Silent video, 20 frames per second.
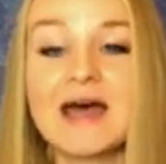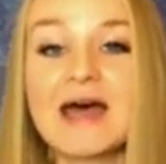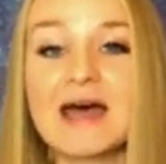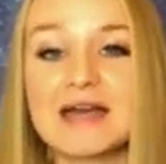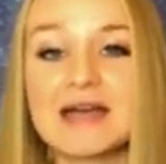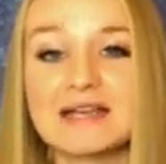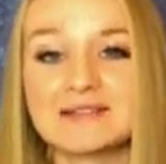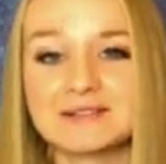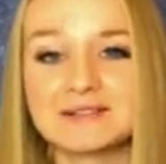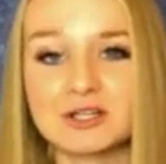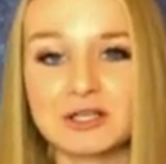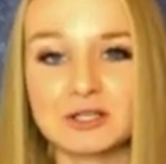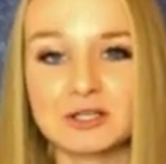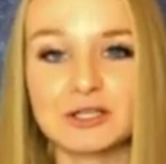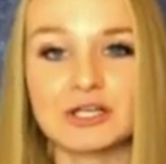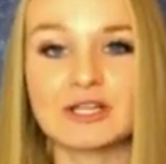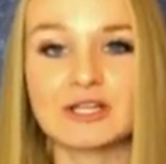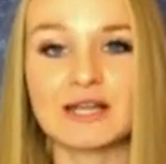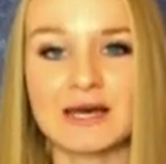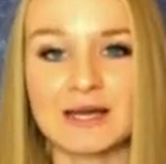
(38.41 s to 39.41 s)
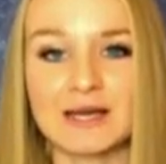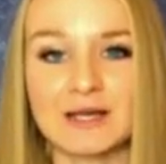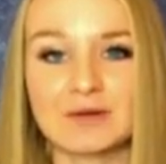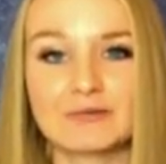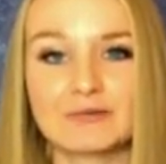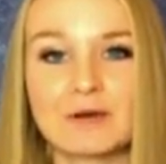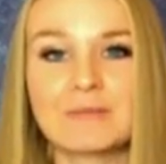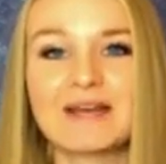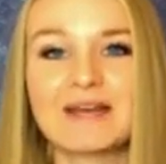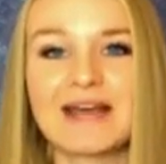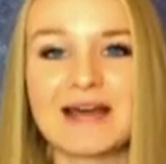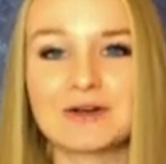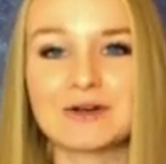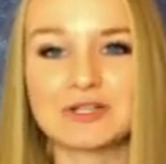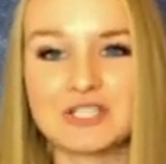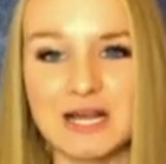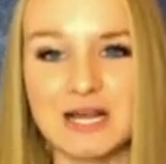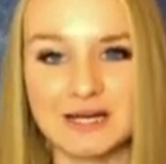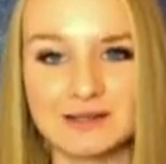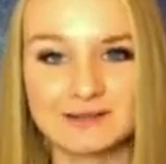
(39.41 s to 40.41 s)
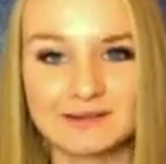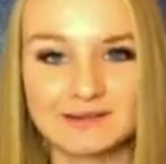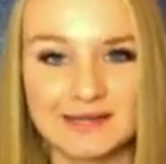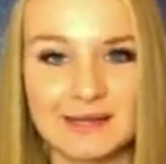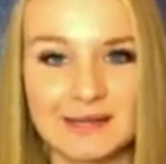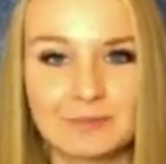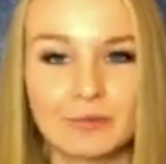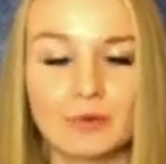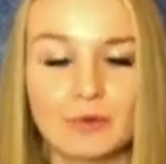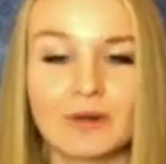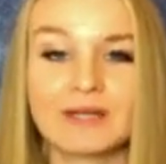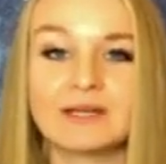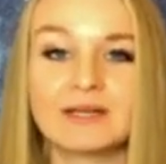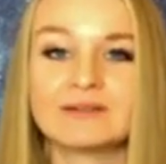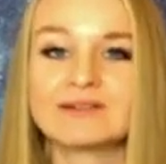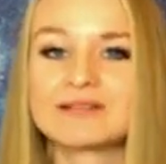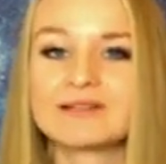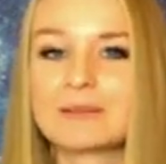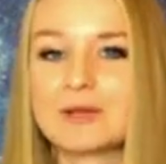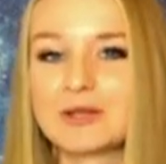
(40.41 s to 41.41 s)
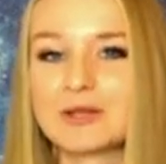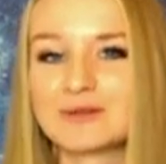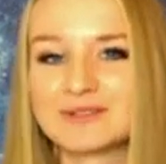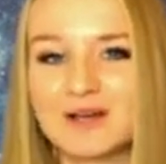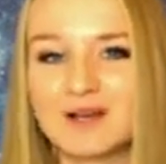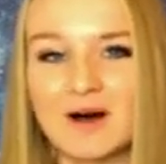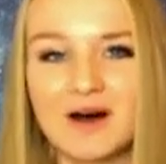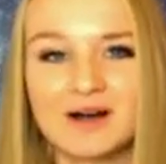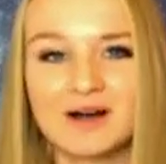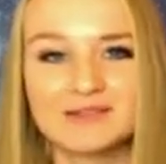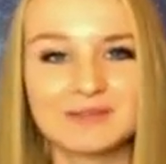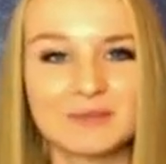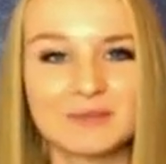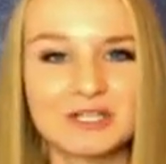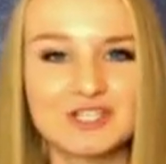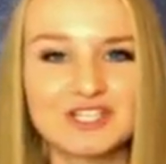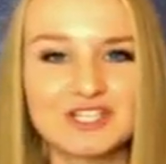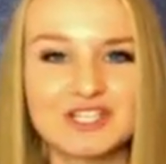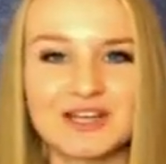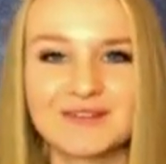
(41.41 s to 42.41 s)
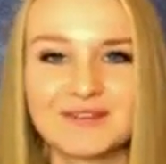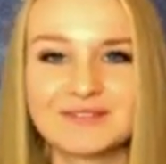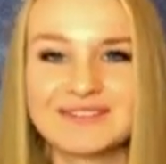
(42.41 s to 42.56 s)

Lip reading: is going to look like from an energetic standpoint, and some of those cosmic shifts,